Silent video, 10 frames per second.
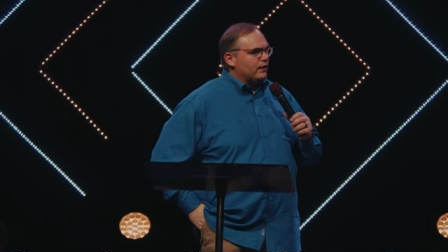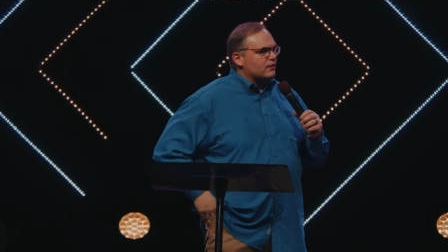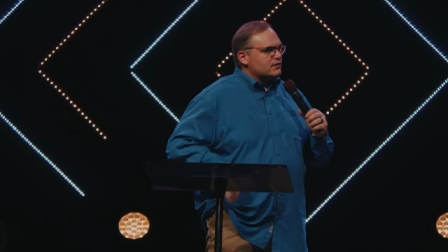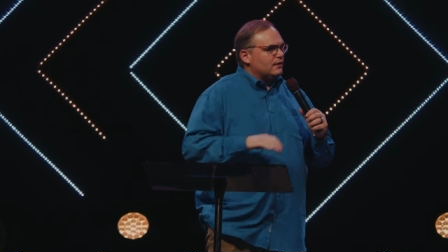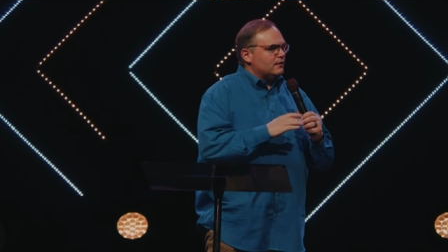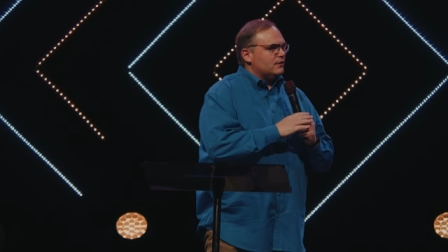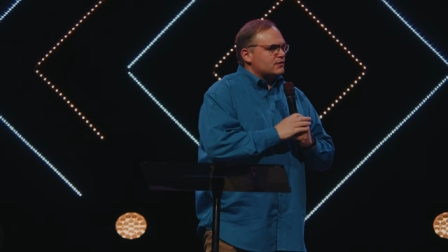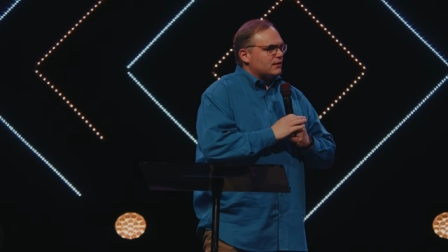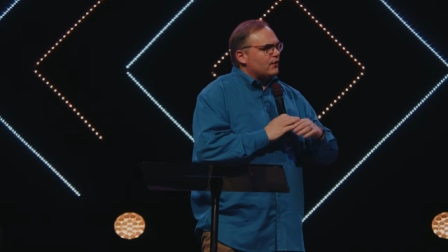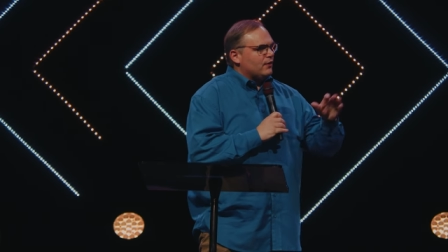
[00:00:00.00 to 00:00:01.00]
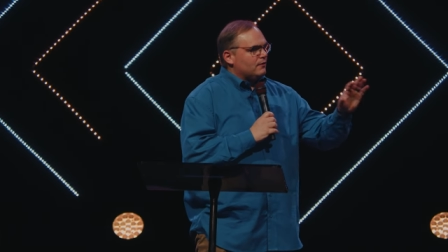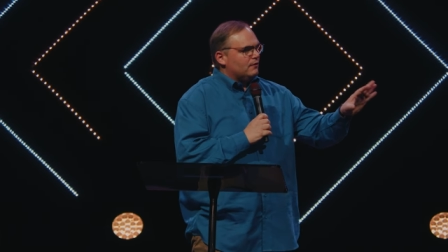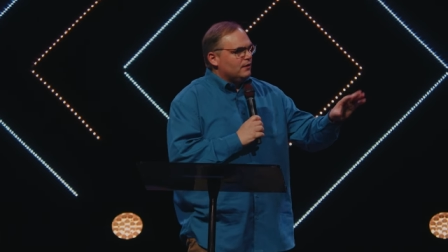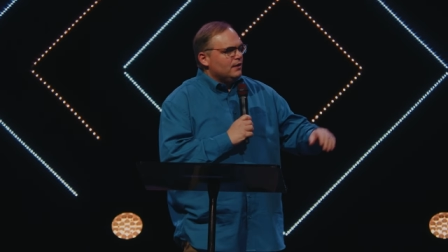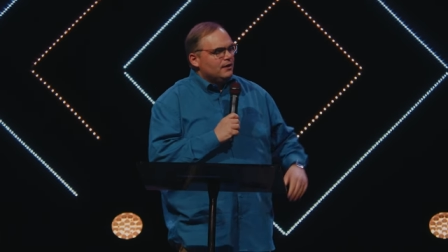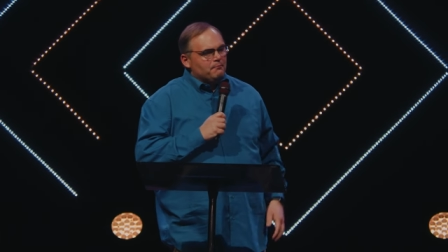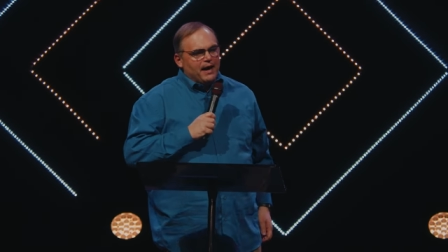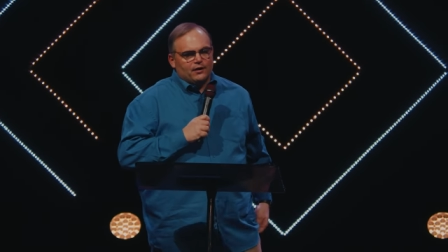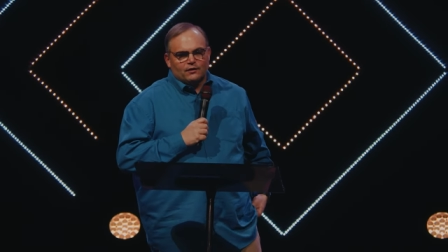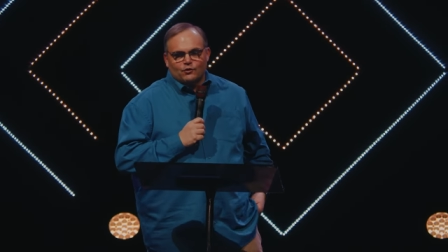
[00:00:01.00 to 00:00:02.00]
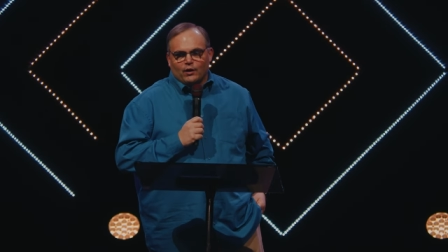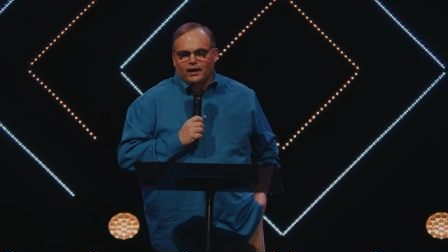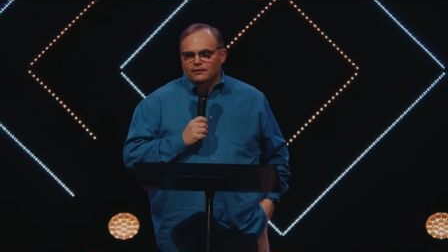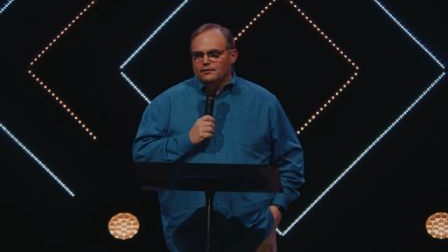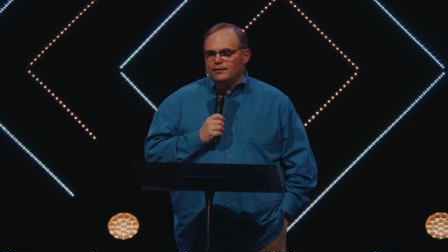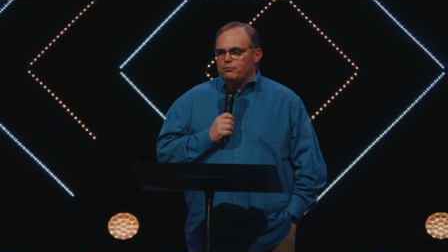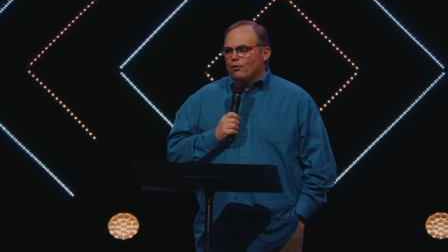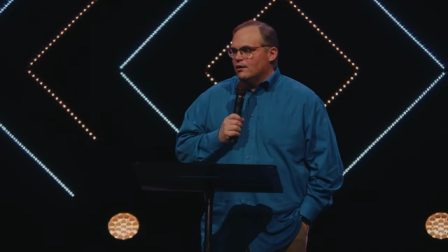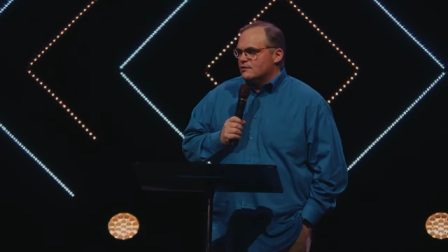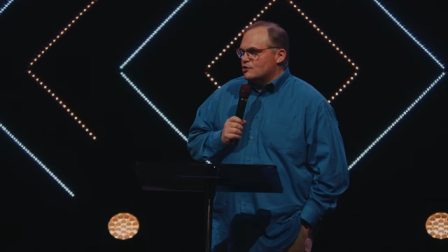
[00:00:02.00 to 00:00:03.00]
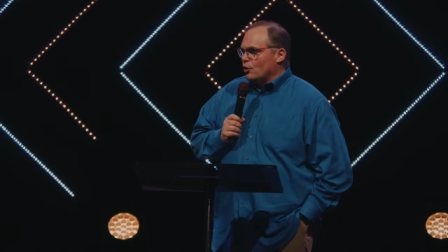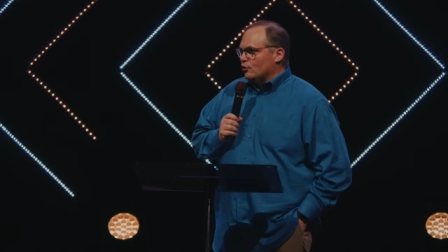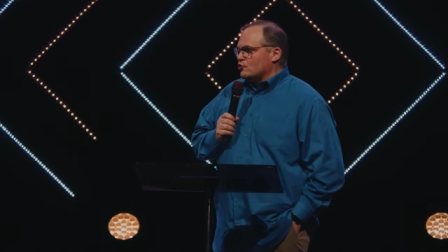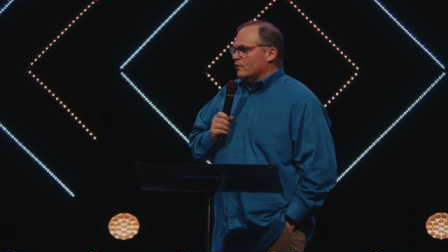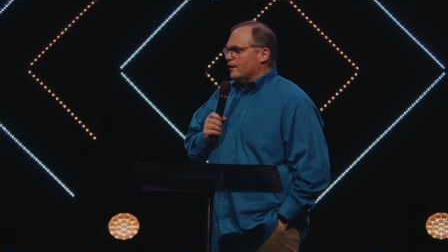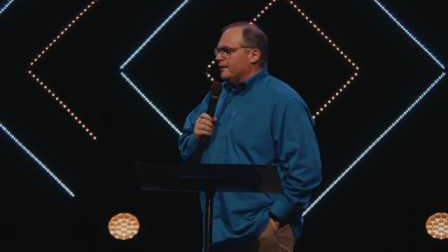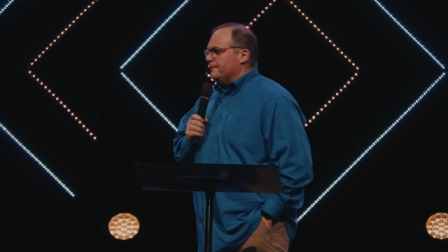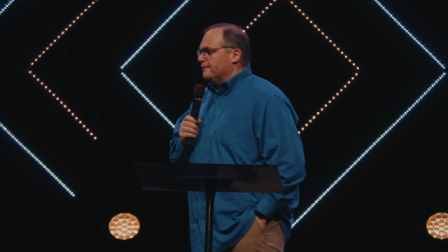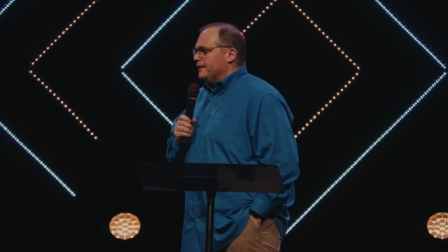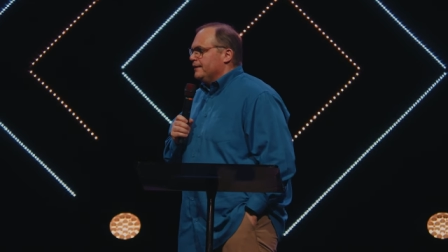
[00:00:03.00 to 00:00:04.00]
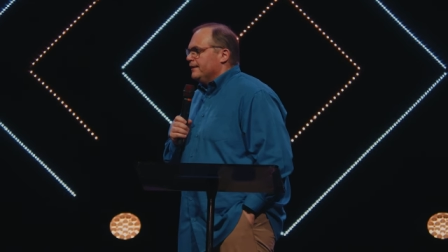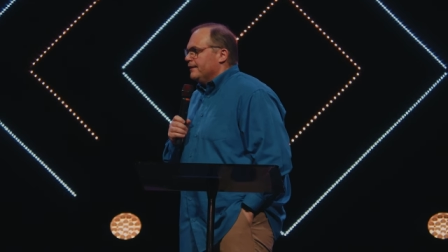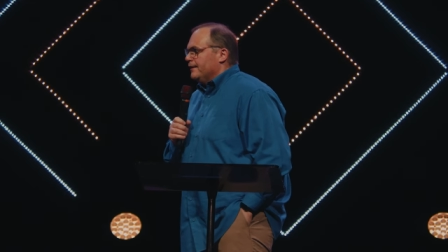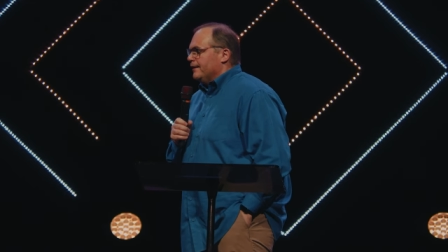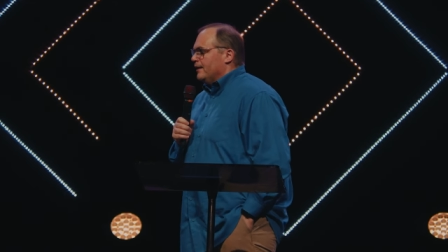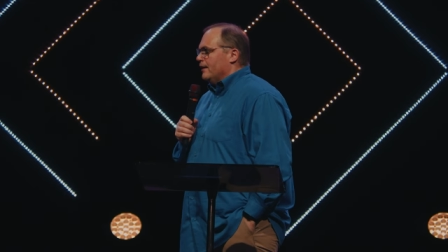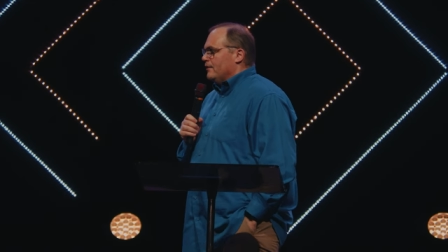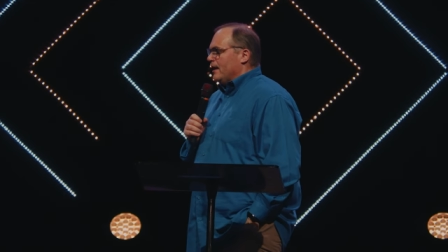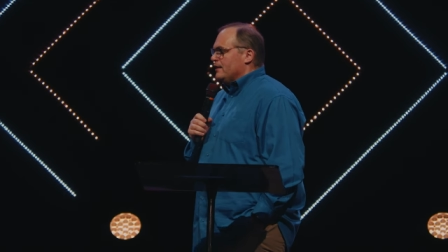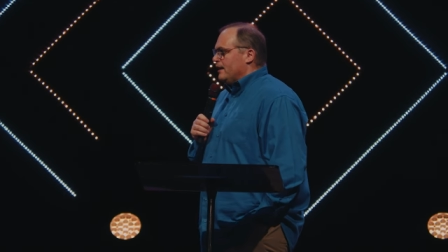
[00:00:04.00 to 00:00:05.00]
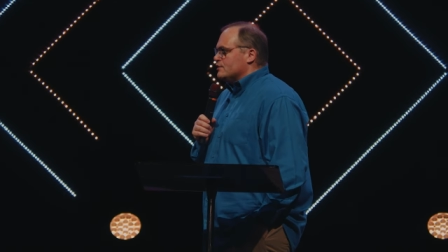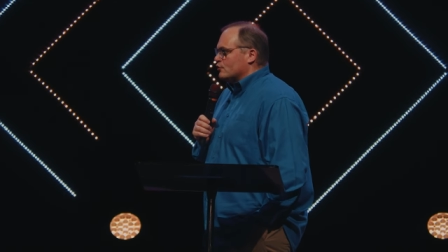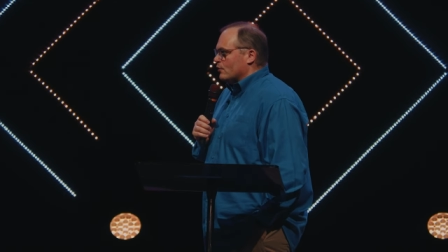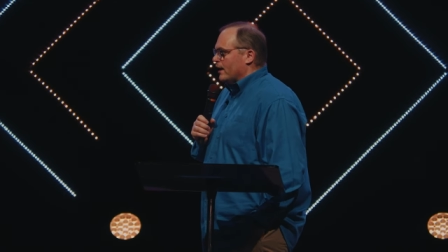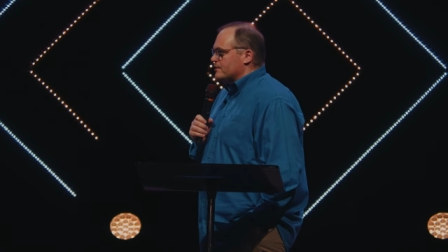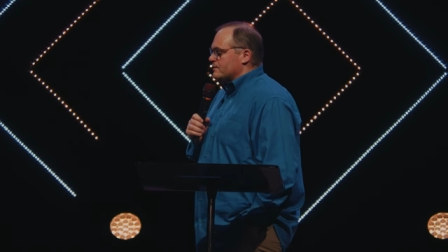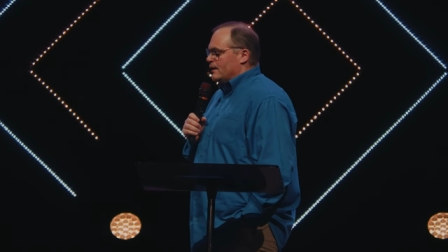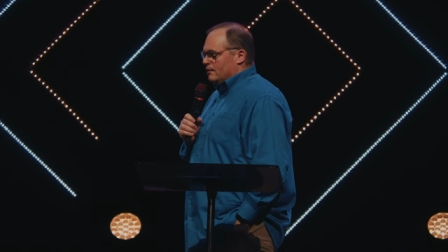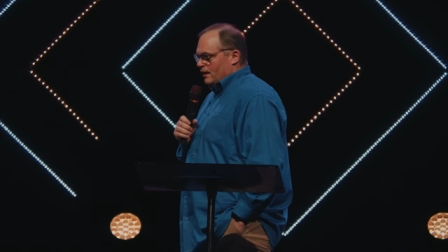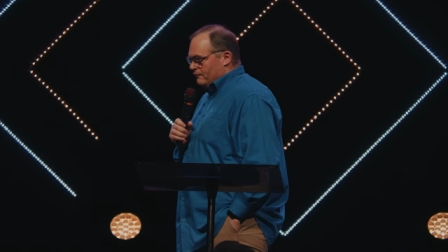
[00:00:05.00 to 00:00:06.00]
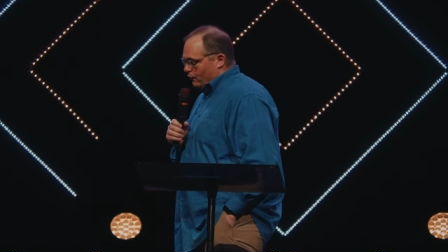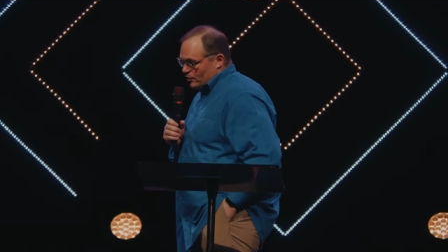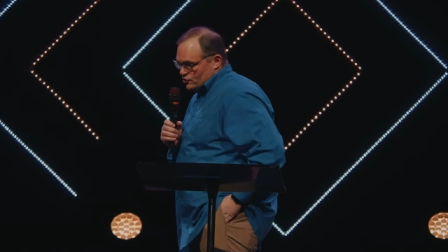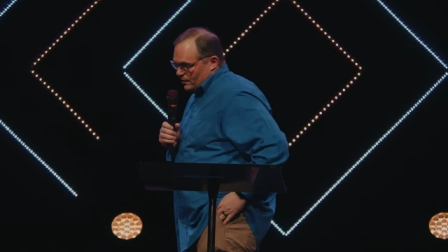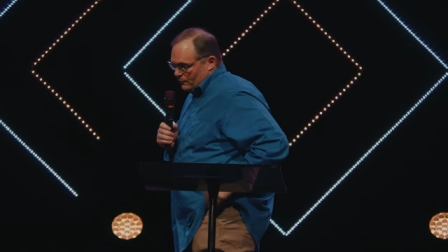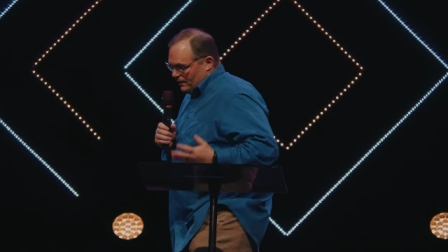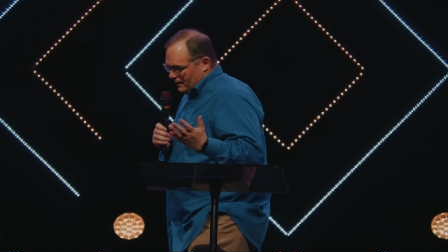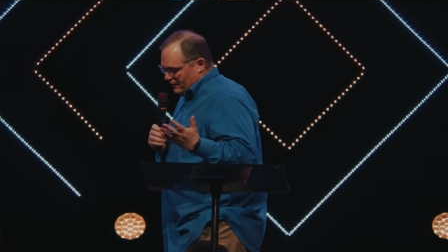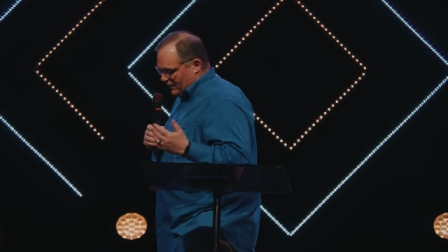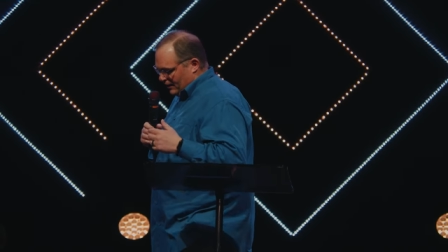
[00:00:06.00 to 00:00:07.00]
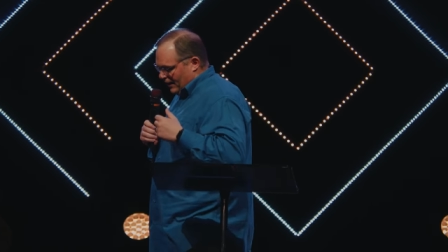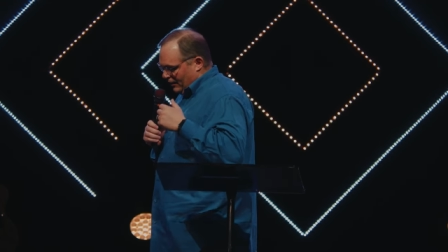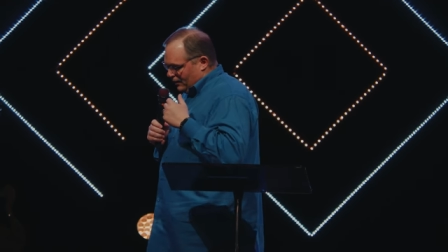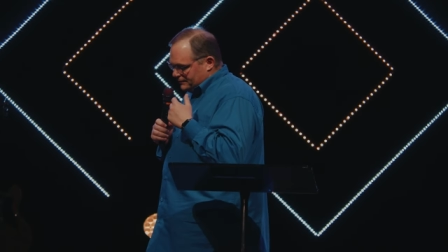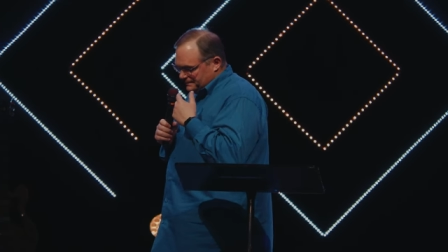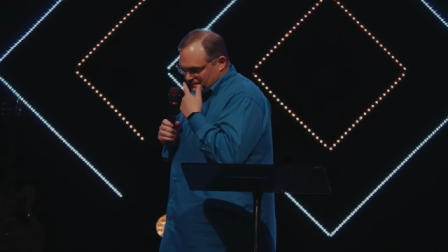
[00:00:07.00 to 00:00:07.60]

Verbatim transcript: There's, a, there's another matter of great importance culturally uh, that needs addressed. And unfortunately, we live in an era